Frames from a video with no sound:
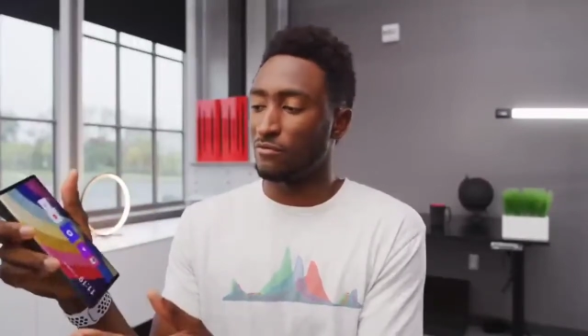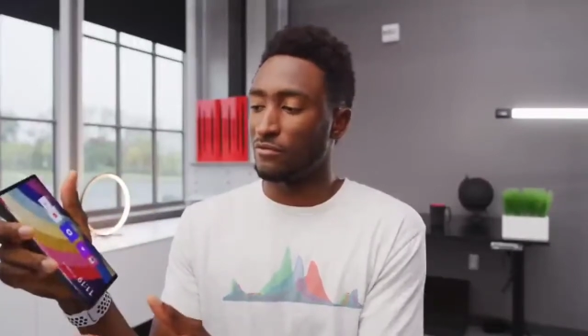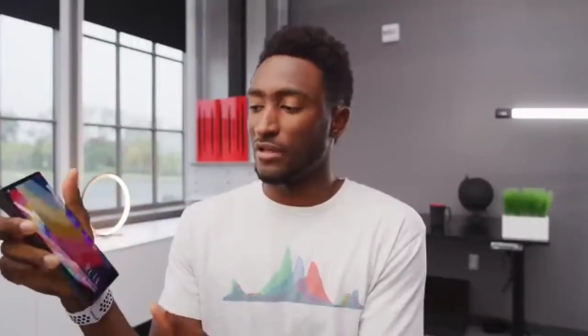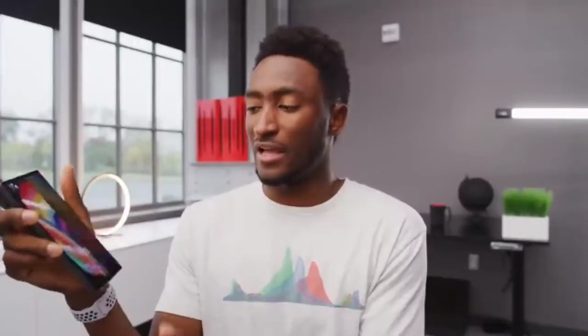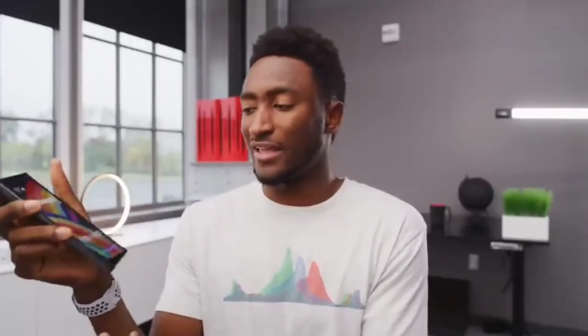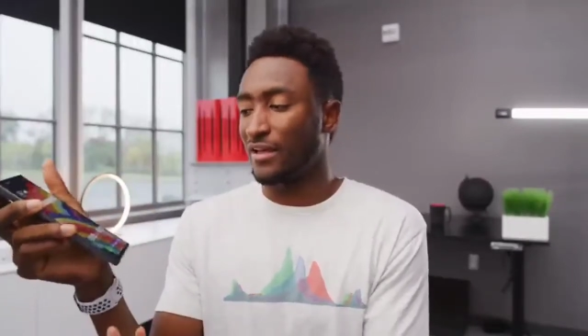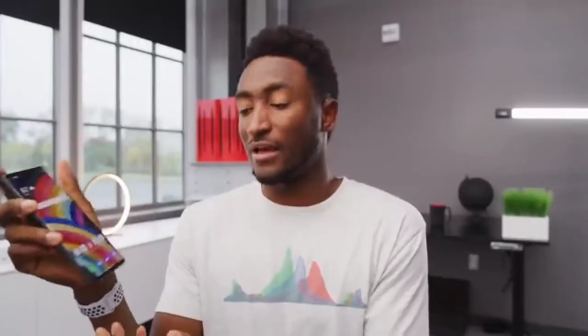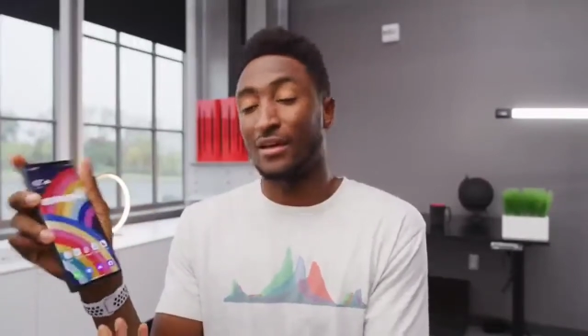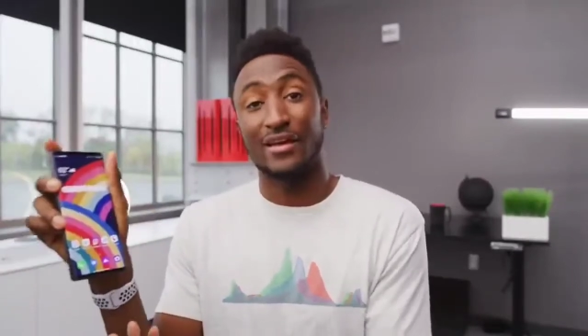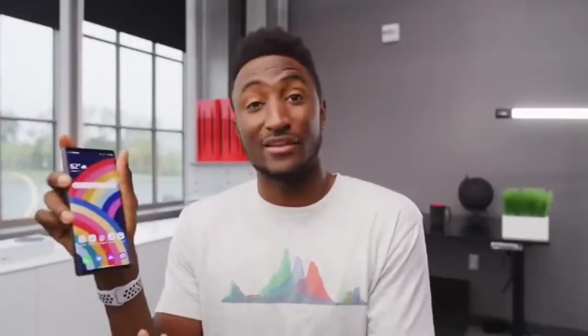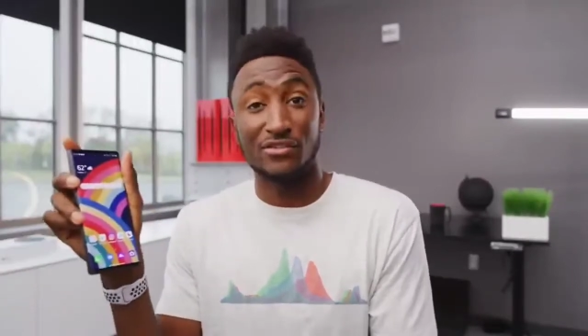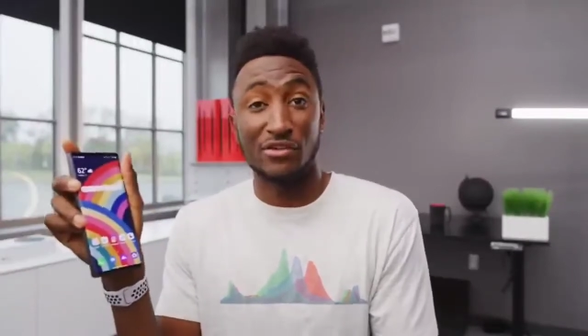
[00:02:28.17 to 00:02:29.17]
I
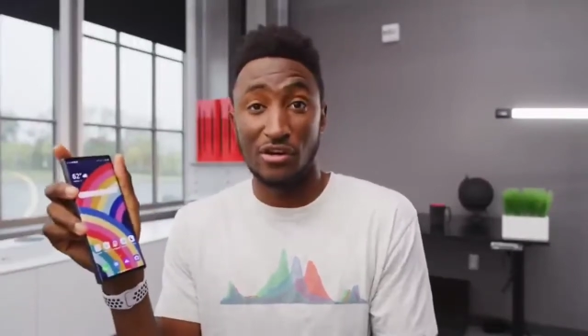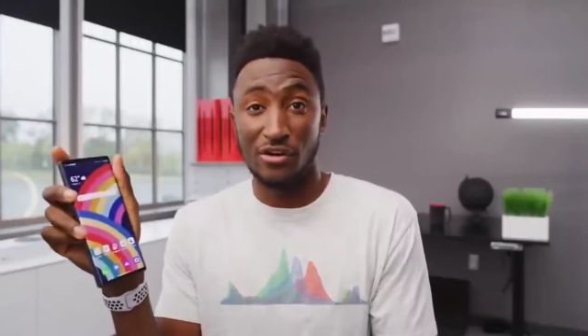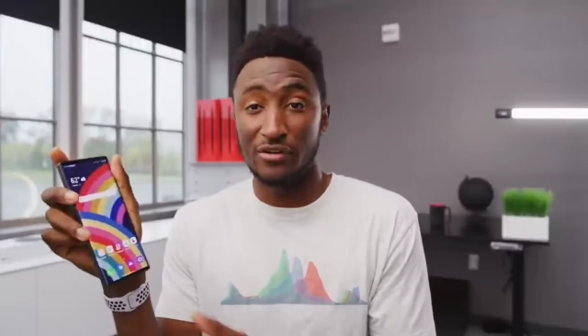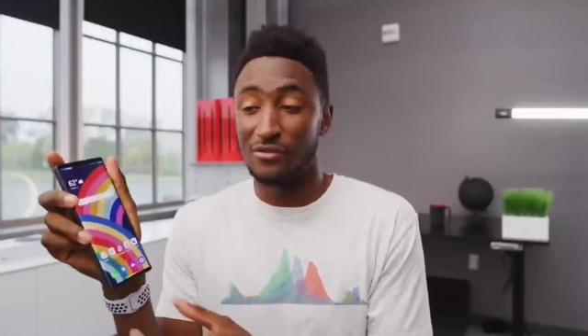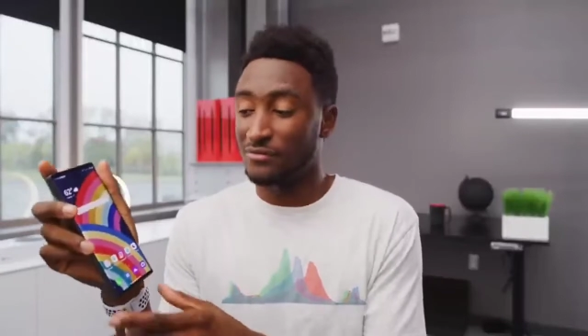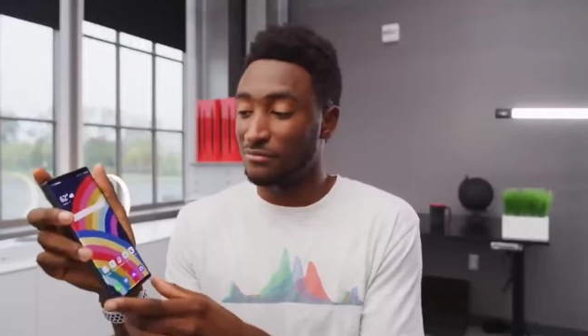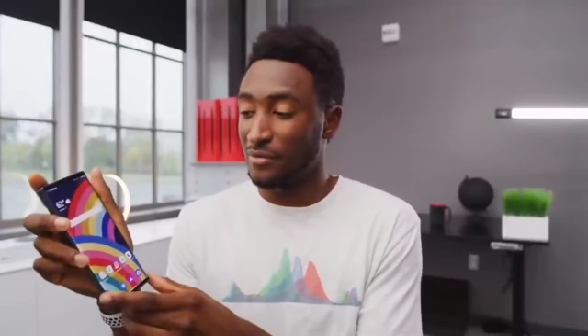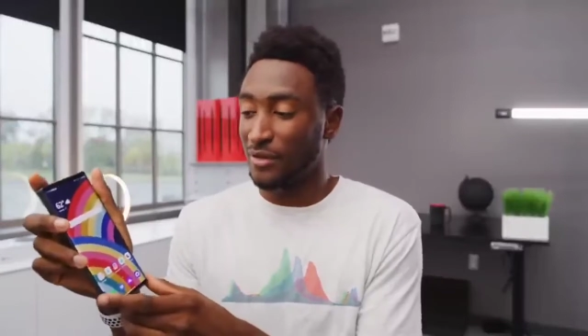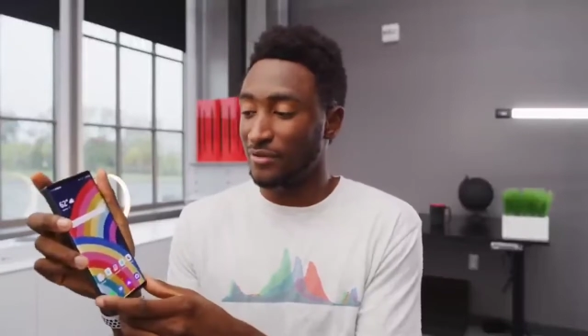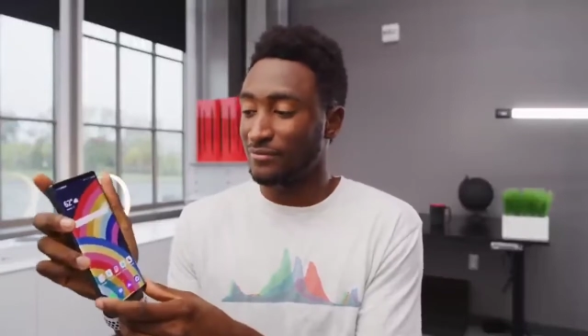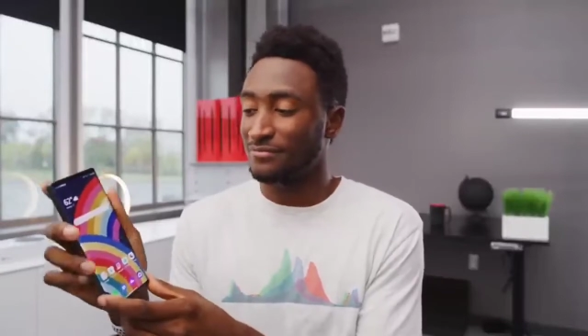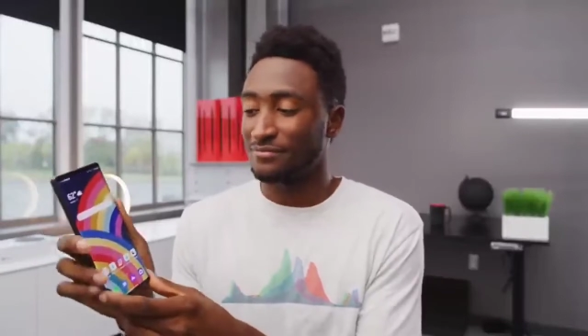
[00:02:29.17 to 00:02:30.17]
guess you could,
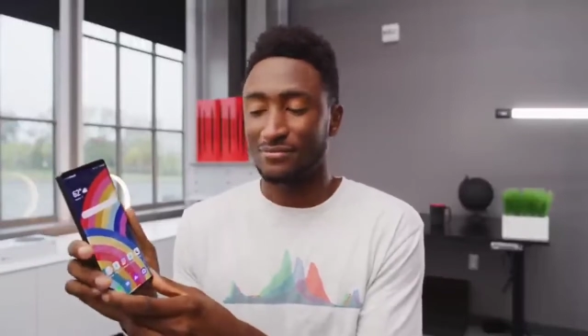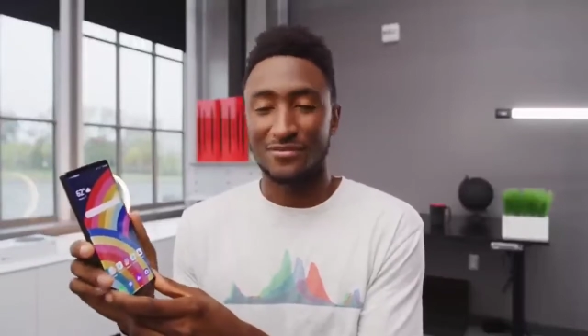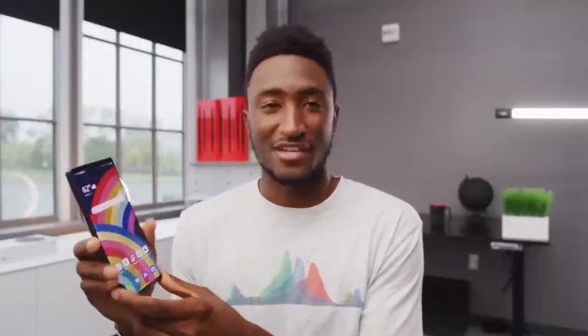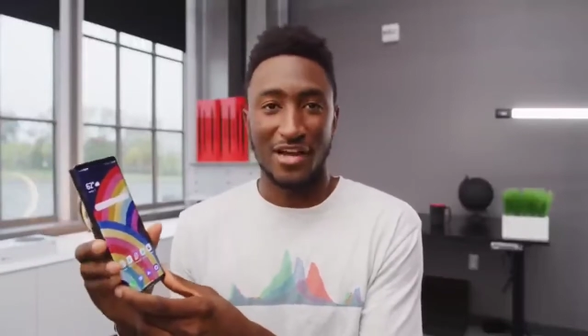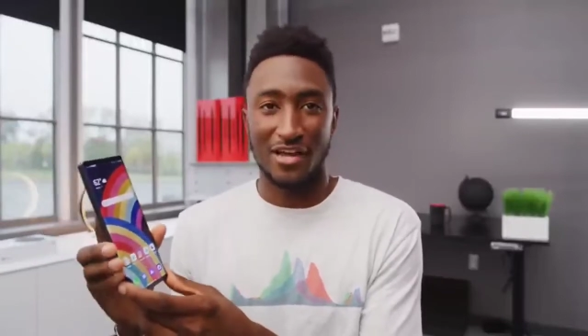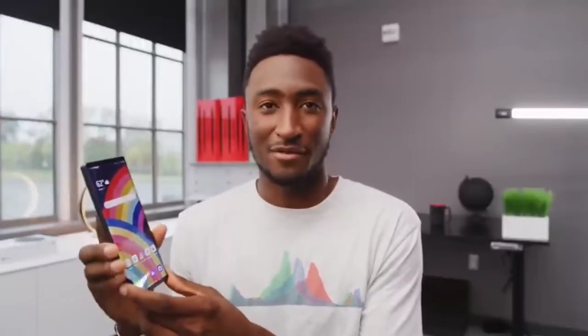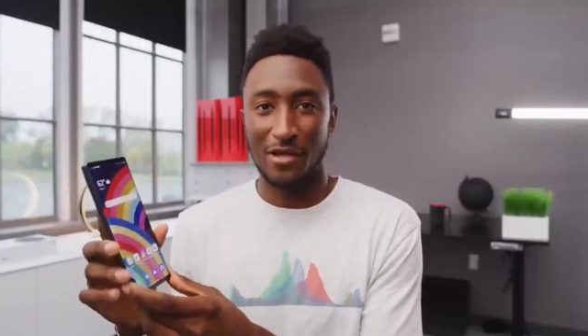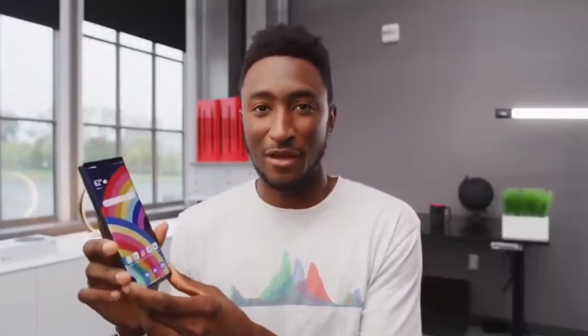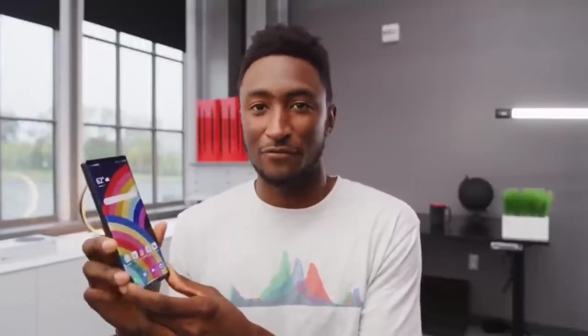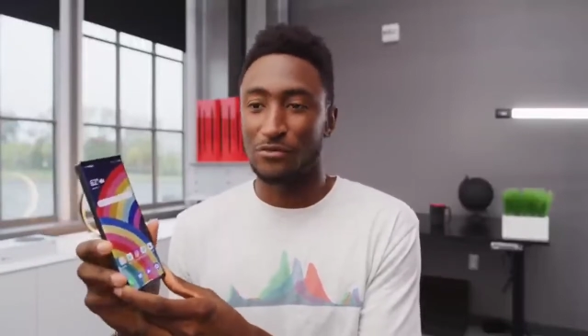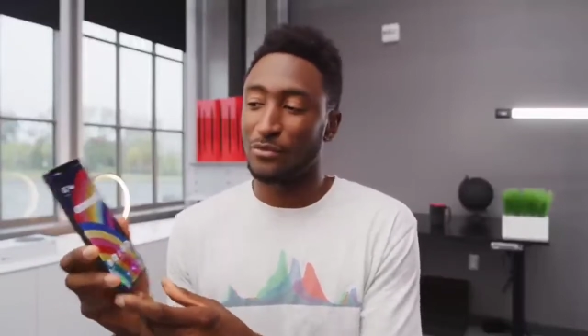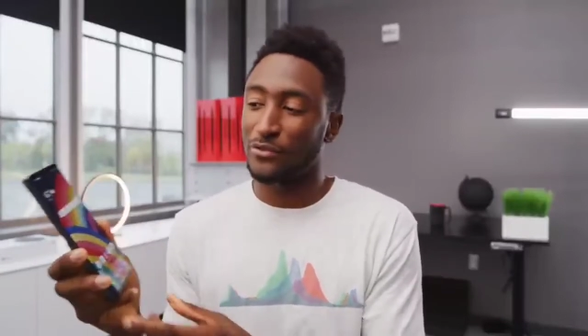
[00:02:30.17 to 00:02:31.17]
but it's not going to be
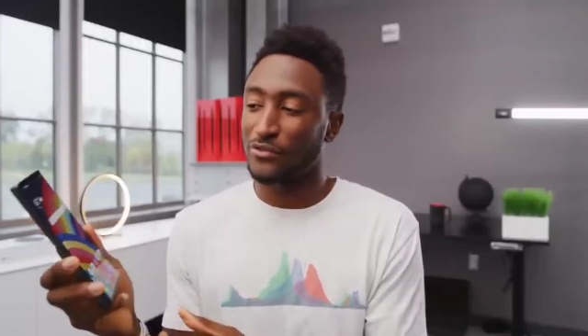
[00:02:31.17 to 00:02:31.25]
comfortable.